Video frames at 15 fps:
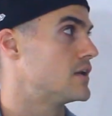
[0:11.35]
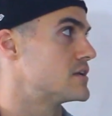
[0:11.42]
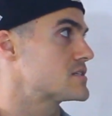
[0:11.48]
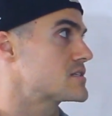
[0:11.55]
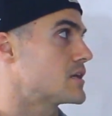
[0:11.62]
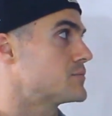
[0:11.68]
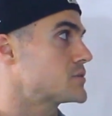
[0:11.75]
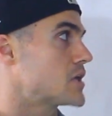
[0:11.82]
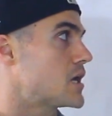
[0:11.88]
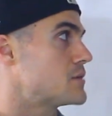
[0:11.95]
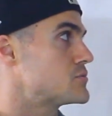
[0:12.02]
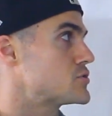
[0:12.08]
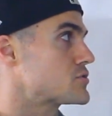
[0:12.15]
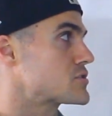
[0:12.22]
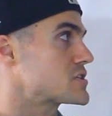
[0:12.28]

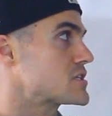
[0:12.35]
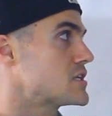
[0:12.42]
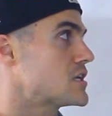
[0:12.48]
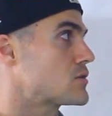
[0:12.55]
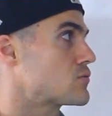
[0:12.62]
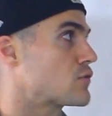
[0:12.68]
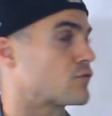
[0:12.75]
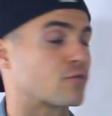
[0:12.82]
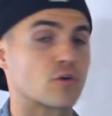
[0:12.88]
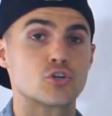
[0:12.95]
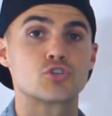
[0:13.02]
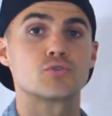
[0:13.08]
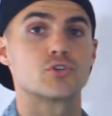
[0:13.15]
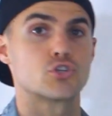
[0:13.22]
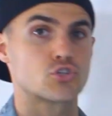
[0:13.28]
Sometimes you'll see it
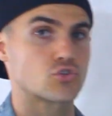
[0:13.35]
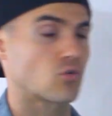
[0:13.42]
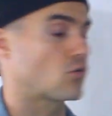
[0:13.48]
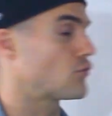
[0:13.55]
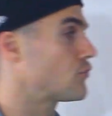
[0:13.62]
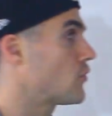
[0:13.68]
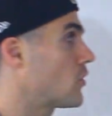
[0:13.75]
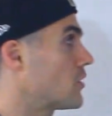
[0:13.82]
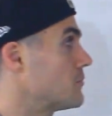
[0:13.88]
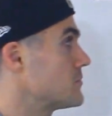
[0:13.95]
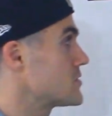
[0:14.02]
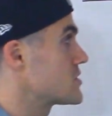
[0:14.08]
referred to in short form.